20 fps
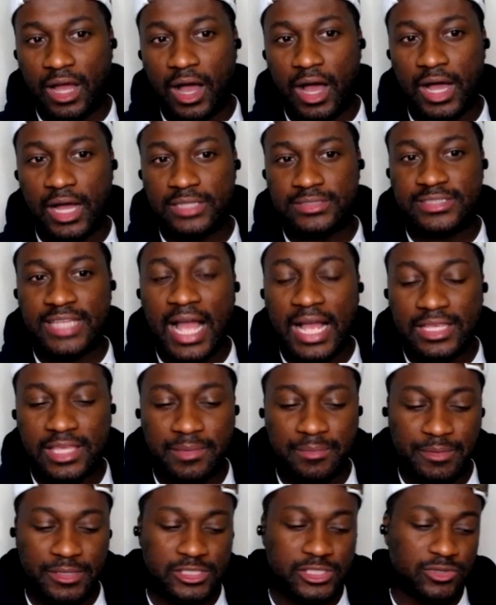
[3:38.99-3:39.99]
uh,
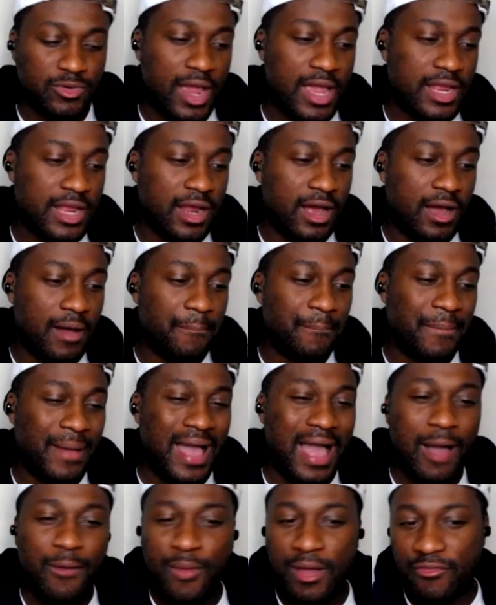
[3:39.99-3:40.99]
documents, right? Um,
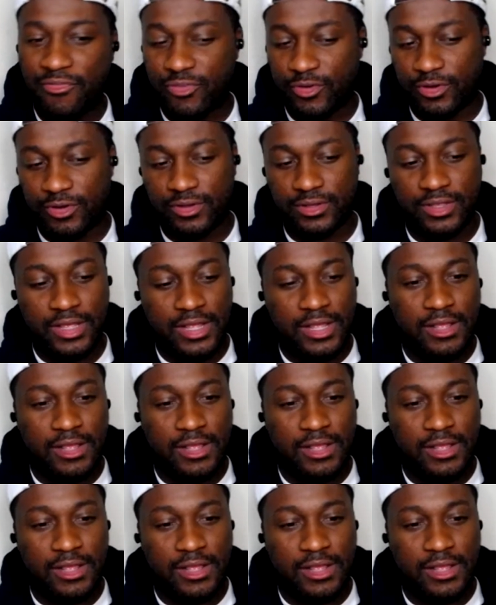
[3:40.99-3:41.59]
however,